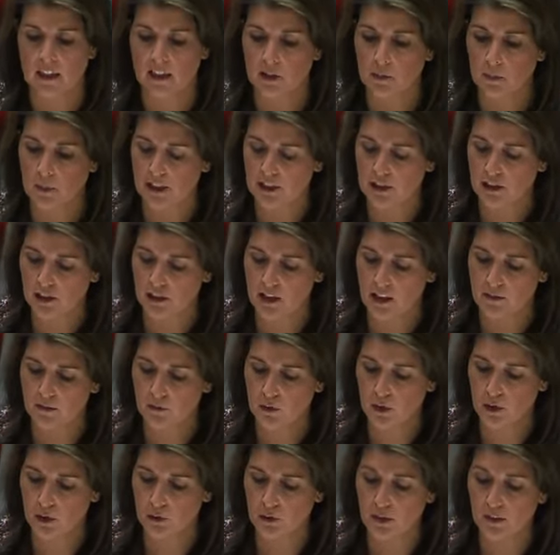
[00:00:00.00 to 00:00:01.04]
Special
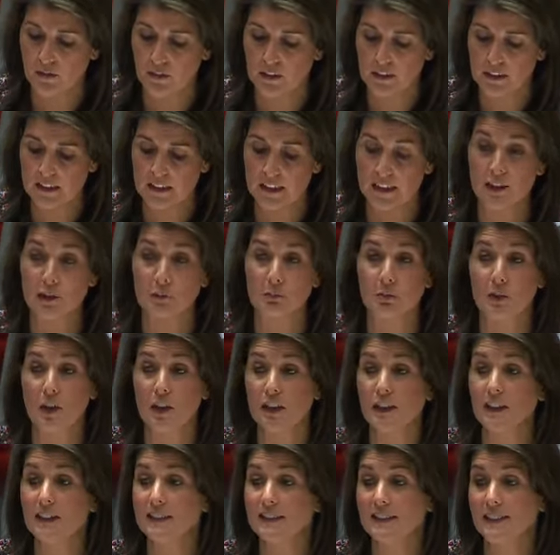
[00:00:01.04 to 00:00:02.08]
Envoy Griffiths has
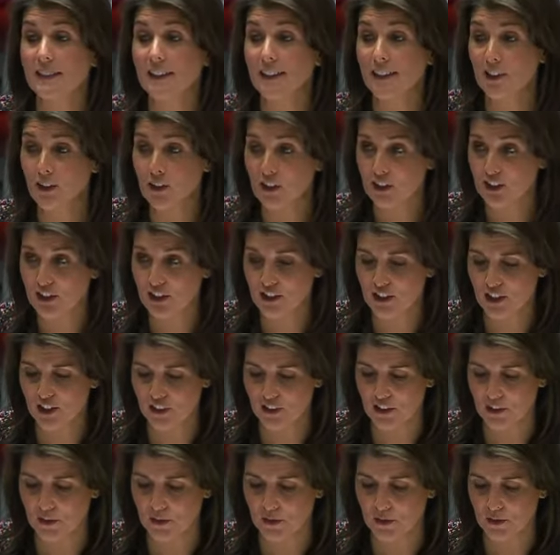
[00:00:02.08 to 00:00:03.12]
brought us
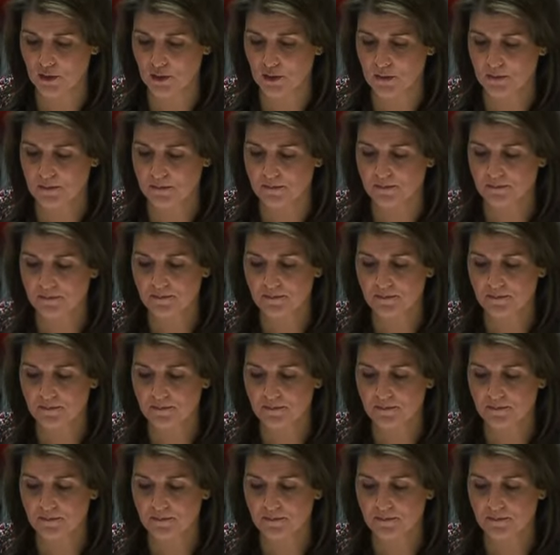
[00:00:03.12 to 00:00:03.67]
encouraging news.